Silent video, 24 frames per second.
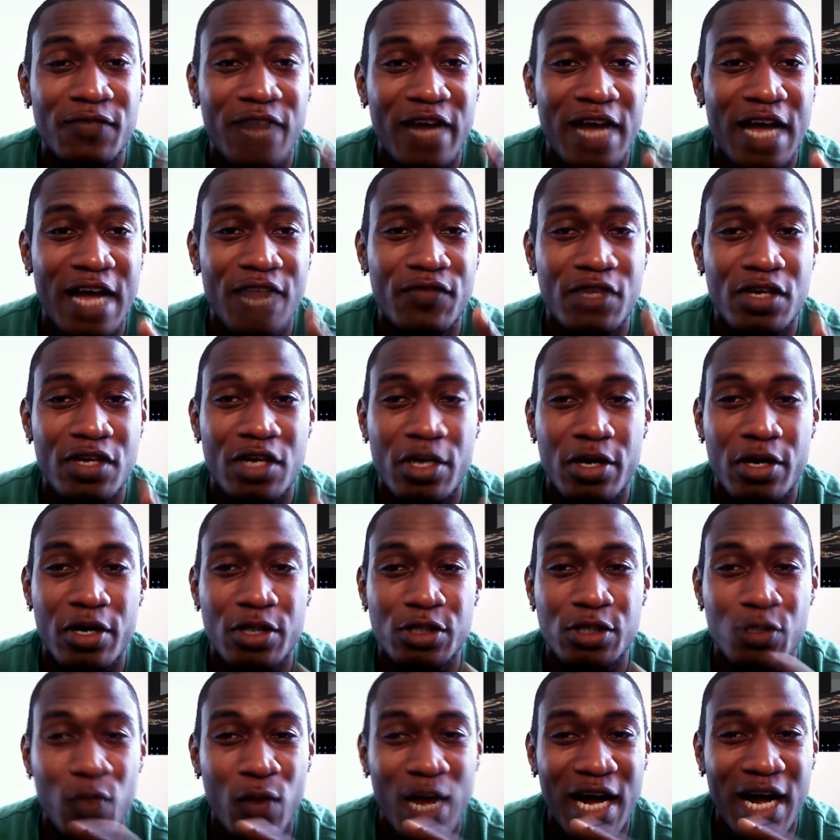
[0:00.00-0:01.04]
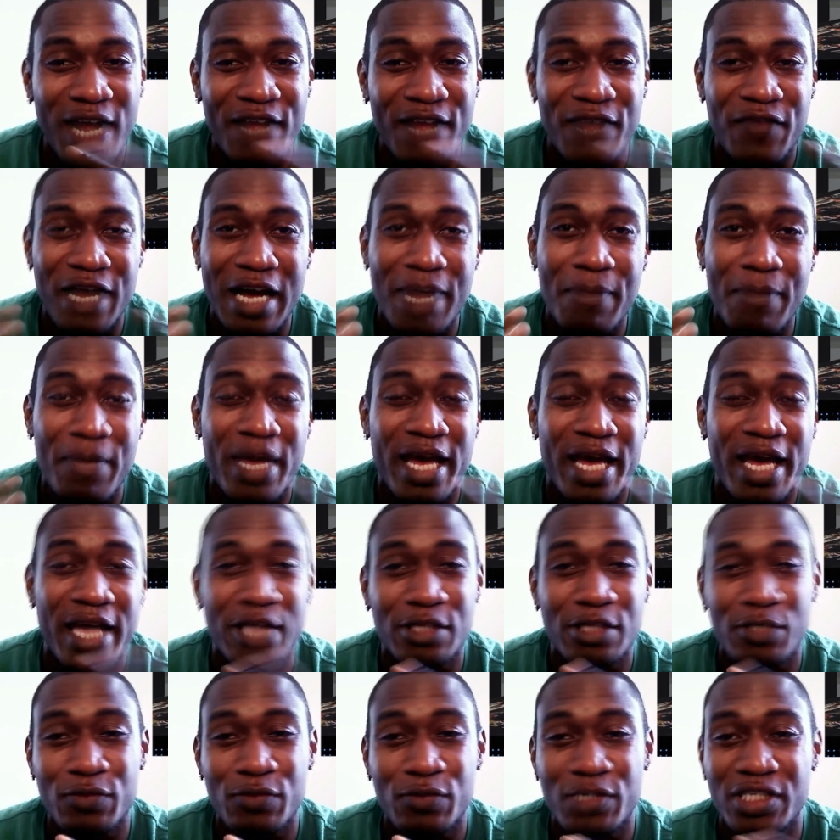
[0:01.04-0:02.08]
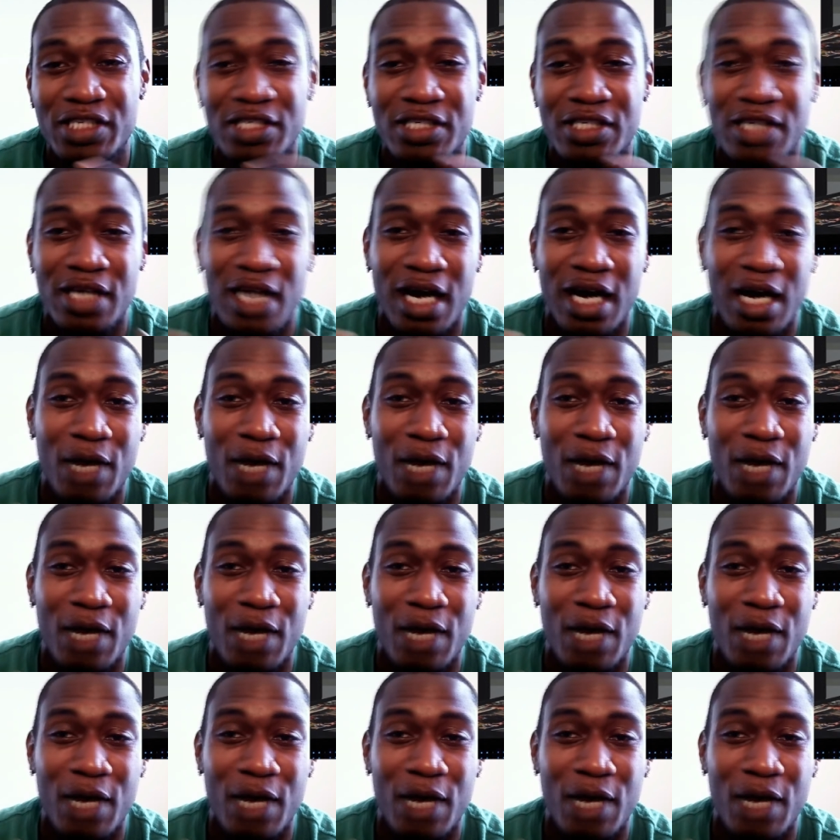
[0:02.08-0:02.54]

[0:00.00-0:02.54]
5 gigahertz Wi-Fi bands, which